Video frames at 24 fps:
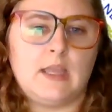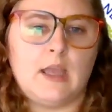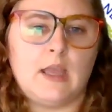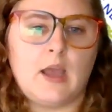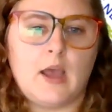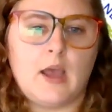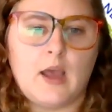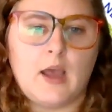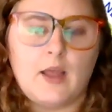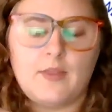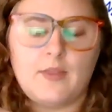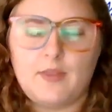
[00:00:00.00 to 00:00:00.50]

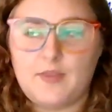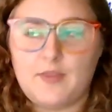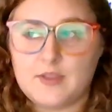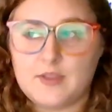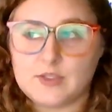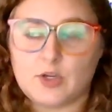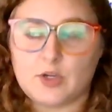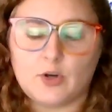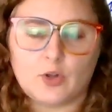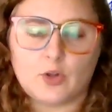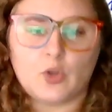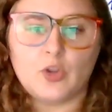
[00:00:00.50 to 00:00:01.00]
uh, that this
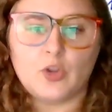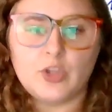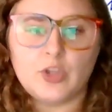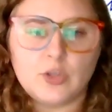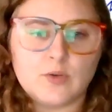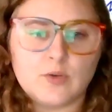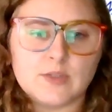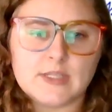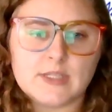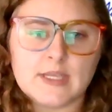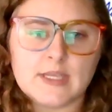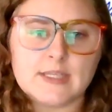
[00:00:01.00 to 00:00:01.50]
article
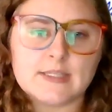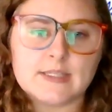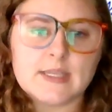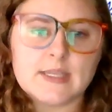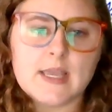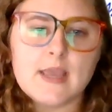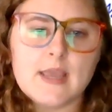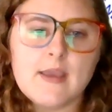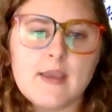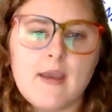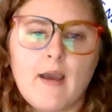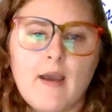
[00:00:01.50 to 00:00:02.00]
uses
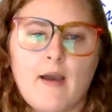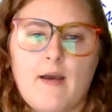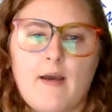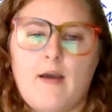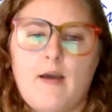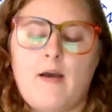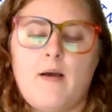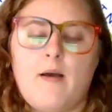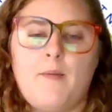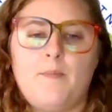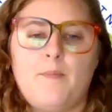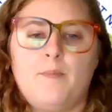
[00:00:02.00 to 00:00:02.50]

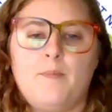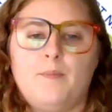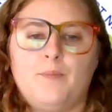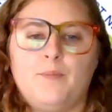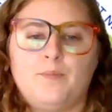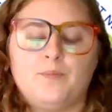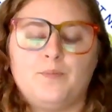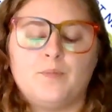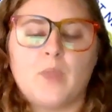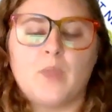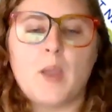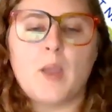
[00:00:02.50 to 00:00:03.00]

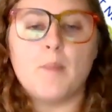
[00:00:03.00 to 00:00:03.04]
um,